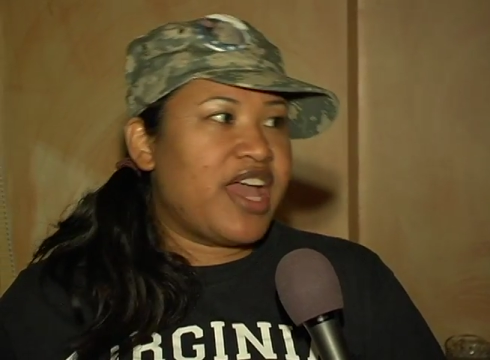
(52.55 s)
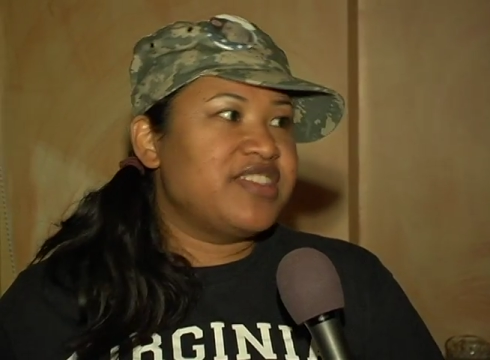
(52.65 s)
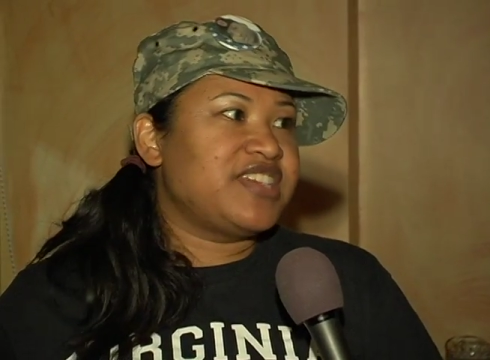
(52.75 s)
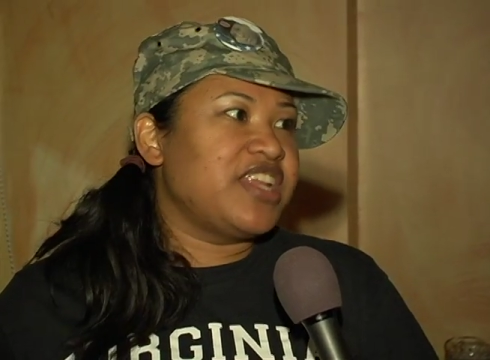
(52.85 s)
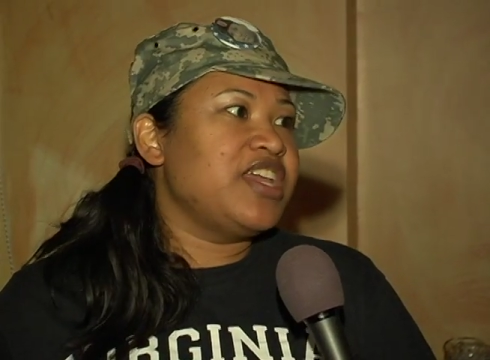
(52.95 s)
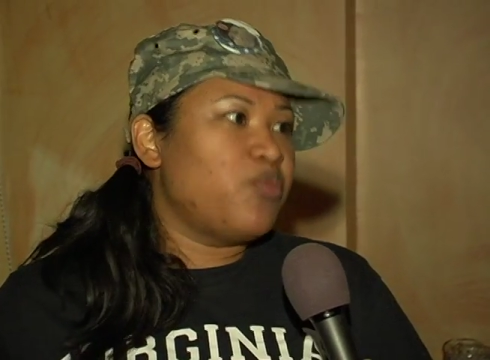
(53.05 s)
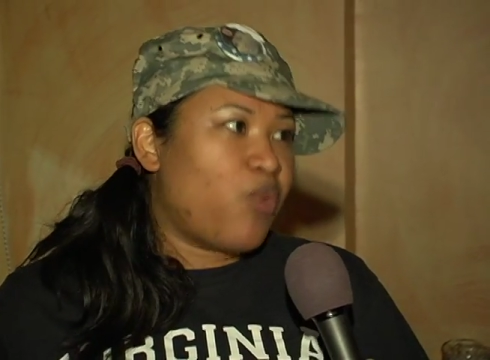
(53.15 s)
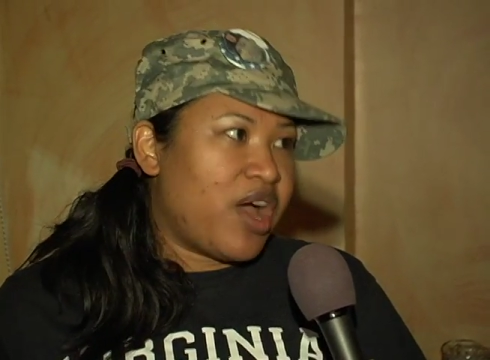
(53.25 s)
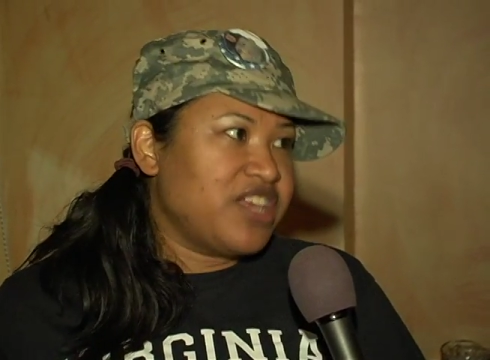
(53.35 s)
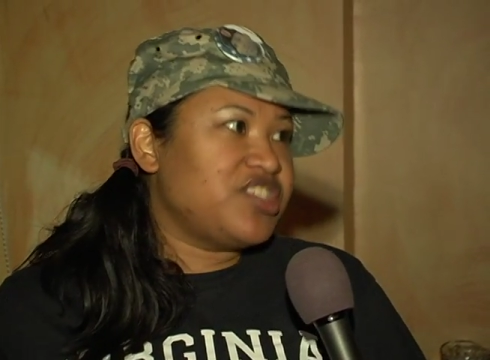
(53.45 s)
and said he
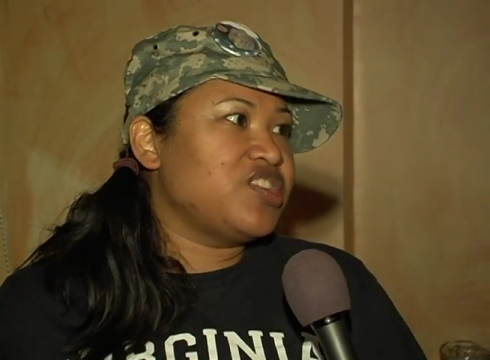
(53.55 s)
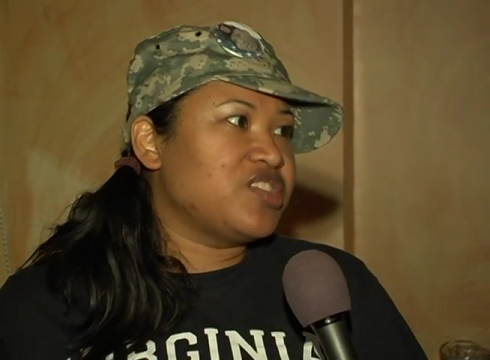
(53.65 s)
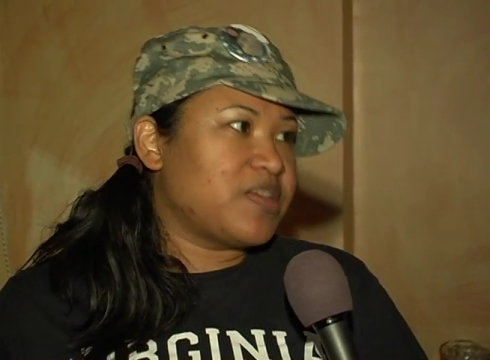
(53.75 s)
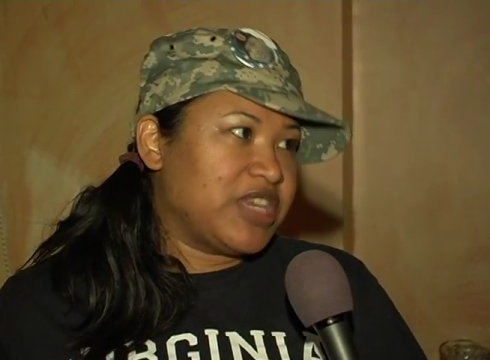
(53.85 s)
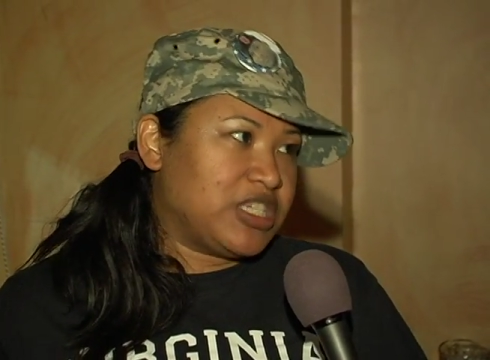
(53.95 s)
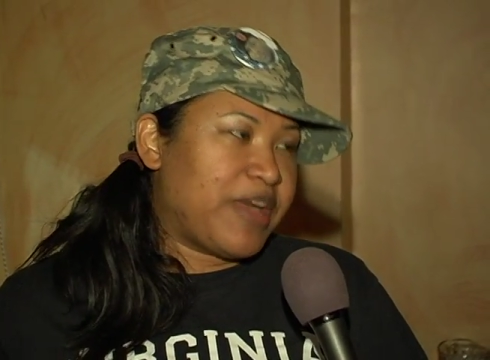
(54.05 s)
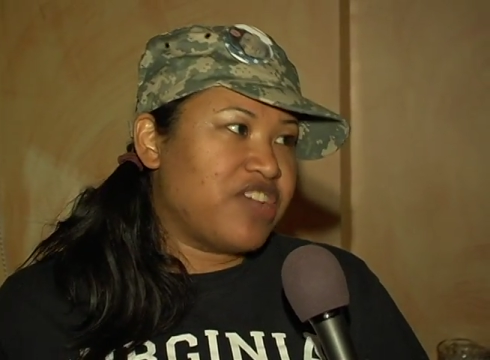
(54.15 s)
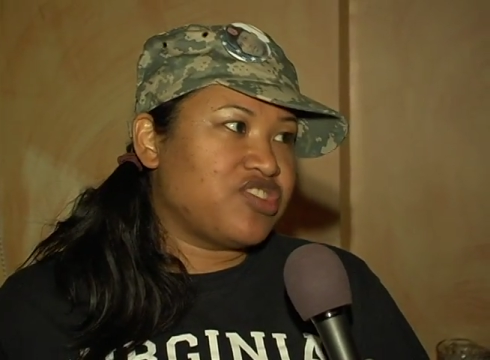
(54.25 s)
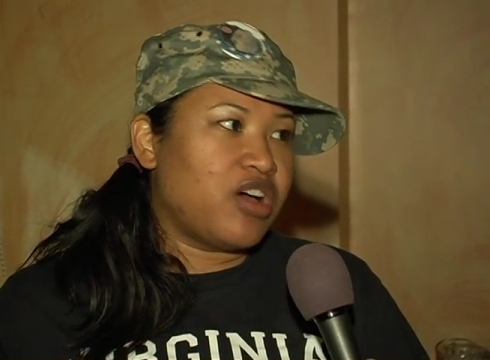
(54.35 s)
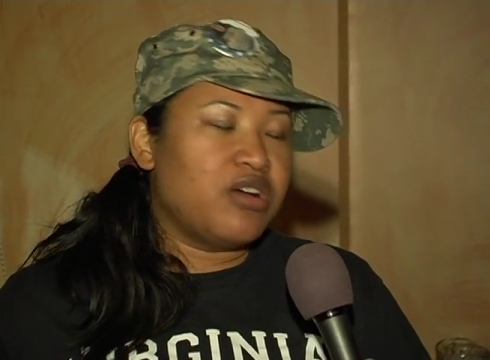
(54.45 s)
wanted to do something
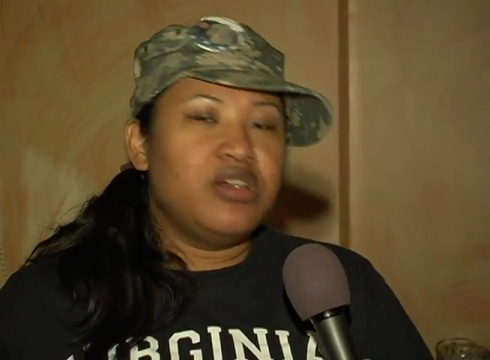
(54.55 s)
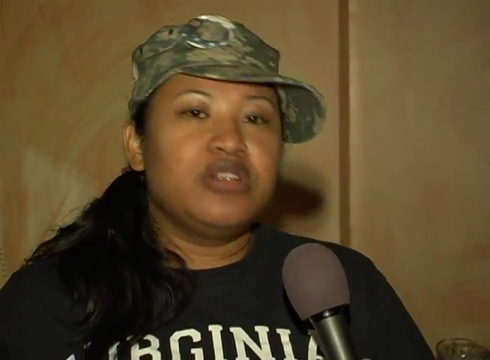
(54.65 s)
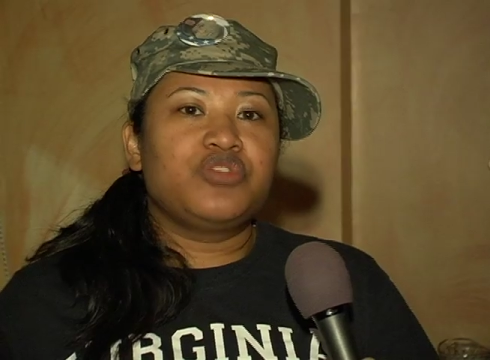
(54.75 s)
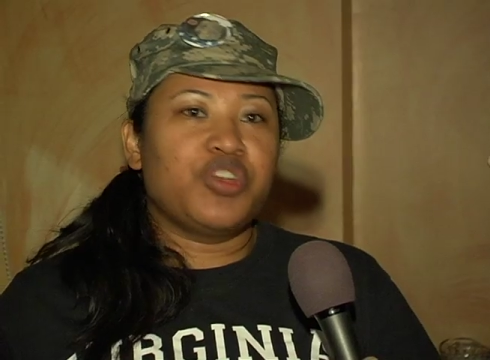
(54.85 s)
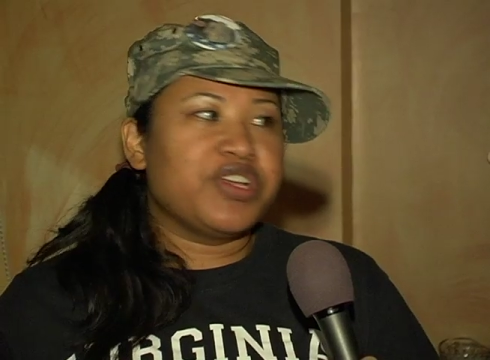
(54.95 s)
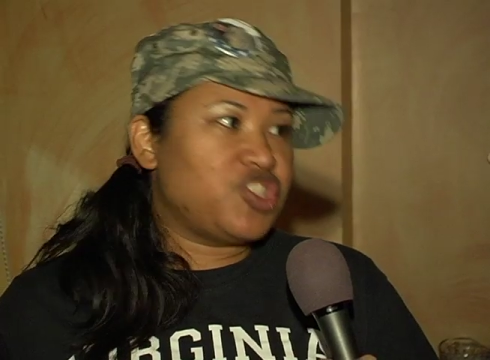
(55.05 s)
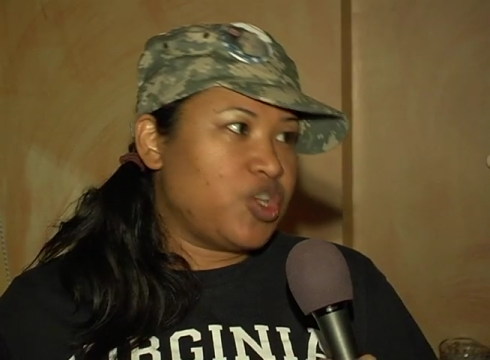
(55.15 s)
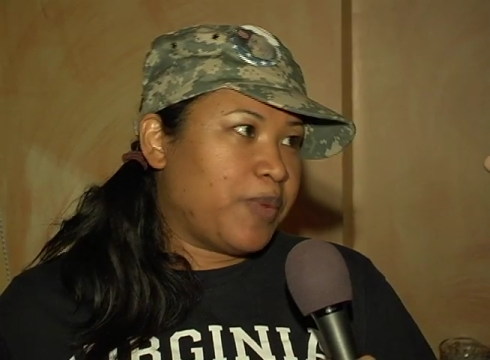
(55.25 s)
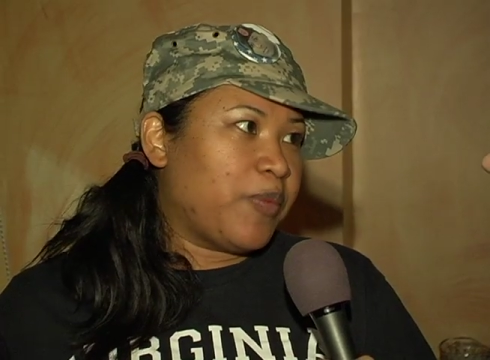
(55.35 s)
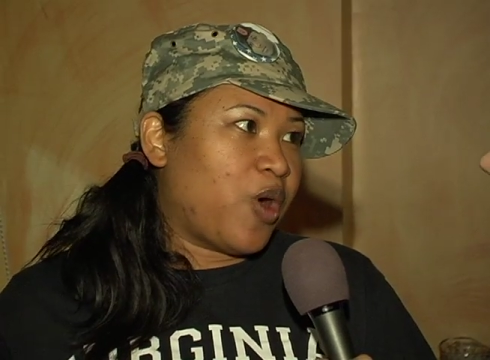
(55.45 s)
special during
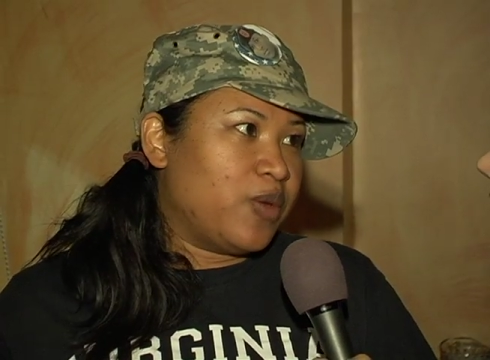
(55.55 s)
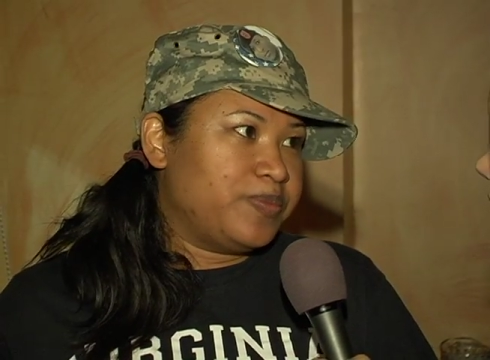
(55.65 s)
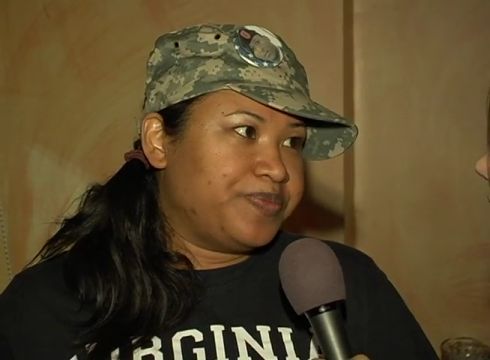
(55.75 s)
Super Bowl.